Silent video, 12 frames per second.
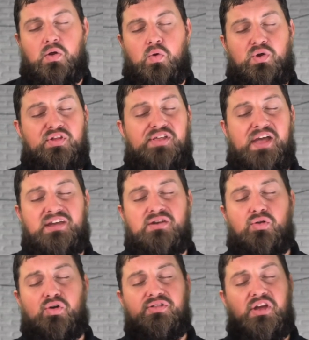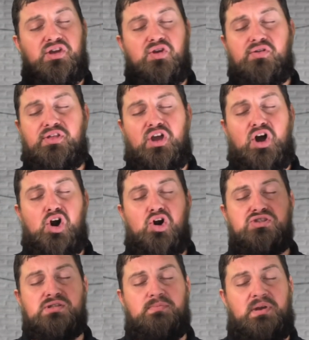We thank you, Lord, that you're the
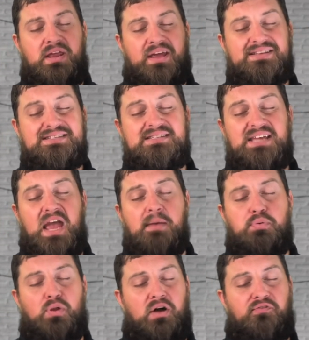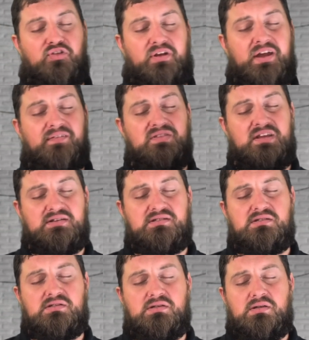ultimate example of
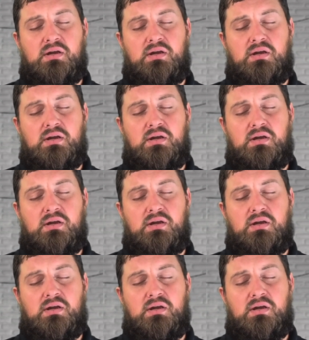forgiveness.